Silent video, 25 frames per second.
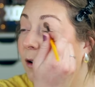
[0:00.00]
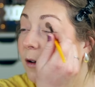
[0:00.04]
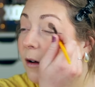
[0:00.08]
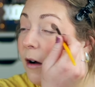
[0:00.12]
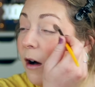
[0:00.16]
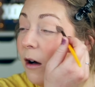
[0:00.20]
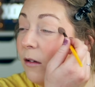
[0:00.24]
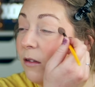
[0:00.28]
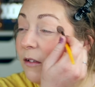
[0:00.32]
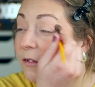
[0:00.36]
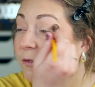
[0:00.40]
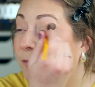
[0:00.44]

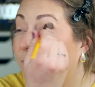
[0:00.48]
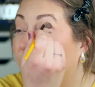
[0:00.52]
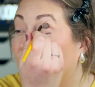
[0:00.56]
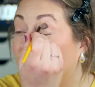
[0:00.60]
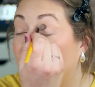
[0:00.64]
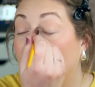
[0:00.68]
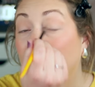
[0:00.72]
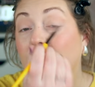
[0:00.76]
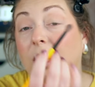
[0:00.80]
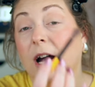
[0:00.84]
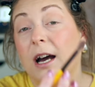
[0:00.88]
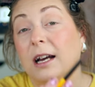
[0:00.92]
all of
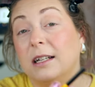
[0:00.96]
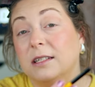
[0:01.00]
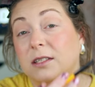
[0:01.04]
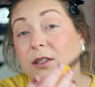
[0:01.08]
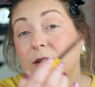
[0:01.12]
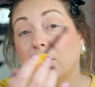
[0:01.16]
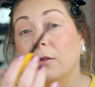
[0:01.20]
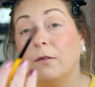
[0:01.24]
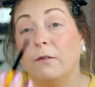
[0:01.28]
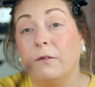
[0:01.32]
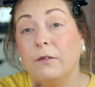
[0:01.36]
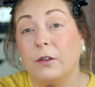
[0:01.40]
you guys
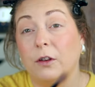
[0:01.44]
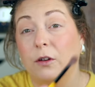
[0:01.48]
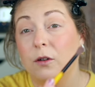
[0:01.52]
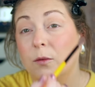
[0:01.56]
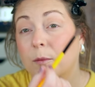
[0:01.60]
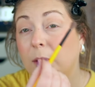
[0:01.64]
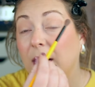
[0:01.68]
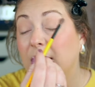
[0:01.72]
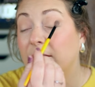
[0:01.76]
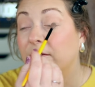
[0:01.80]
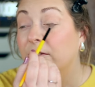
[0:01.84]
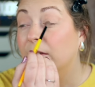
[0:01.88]
who view
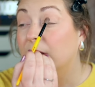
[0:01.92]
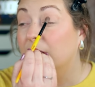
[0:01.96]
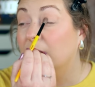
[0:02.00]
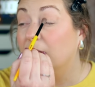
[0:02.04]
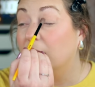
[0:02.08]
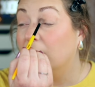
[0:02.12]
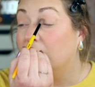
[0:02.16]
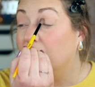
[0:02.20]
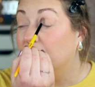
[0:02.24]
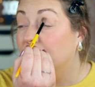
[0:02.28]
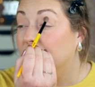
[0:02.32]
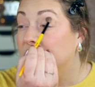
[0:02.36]
my
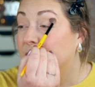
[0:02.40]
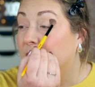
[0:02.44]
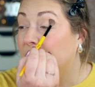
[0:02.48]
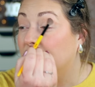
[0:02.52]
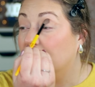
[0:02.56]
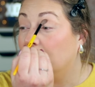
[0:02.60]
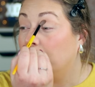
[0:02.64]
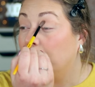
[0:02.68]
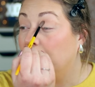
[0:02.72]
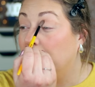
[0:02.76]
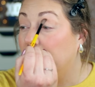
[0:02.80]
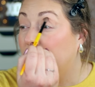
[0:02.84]
videos
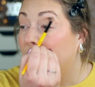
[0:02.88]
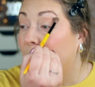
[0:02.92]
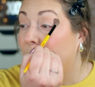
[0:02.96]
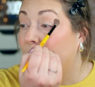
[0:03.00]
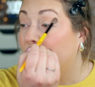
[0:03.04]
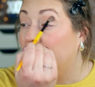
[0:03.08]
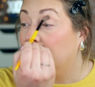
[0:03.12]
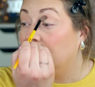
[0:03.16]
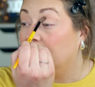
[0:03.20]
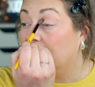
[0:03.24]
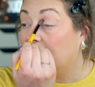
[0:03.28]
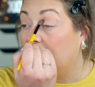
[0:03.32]
and the people
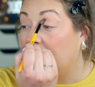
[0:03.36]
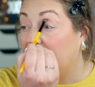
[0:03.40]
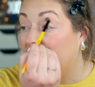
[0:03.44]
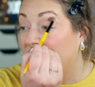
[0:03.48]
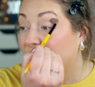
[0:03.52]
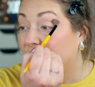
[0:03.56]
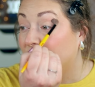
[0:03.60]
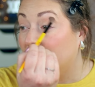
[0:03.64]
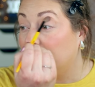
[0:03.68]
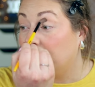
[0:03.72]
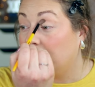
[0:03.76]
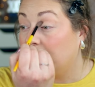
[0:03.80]
who
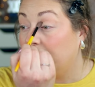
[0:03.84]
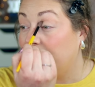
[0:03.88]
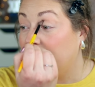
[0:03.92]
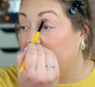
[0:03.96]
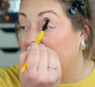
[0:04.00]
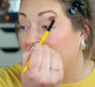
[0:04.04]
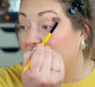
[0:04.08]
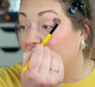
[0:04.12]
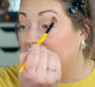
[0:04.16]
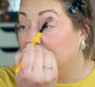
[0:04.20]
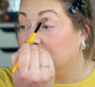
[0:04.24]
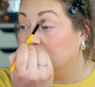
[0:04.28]
engage on my
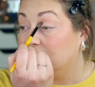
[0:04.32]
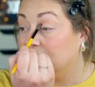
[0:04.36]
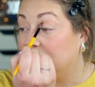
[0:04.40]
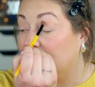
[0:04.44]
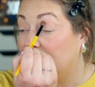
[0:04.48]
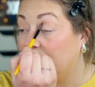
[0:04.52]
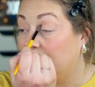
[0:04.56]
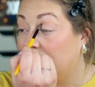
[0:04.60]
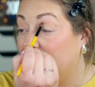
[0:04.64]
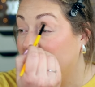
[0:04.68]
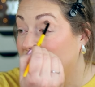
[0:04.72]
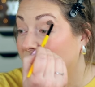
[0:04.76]
videos, is
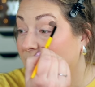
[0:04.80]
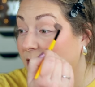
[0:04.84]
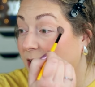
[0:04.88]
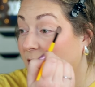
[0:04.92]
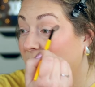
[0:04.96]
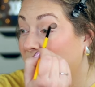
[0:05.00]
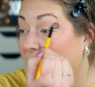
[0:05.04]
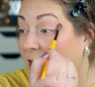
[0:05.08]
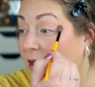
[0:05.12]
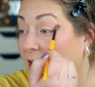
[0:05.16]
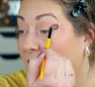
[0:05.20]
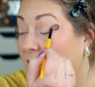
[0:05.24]
that you guys are
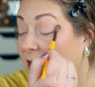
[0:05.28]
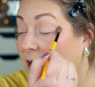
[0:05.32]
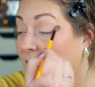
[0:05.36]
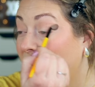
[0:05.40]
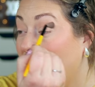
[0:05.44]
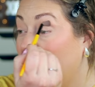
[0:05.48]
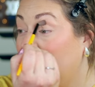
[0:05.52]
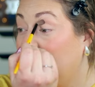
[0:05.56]
kind of,